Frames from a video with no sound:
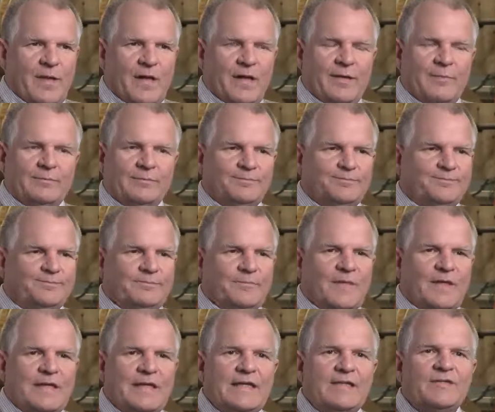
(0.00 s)
um,
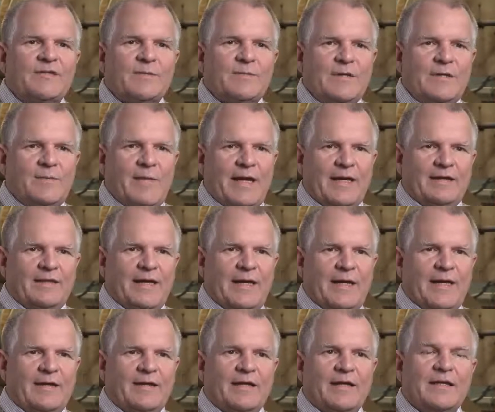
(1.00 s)
needs to be
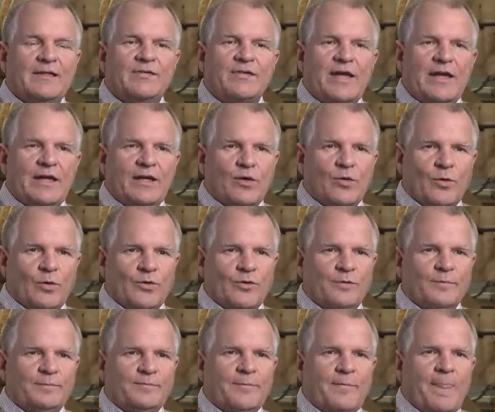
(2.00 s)
maintained and it's getting
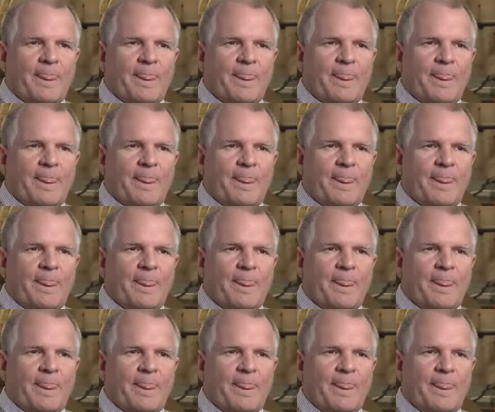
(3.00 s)
older.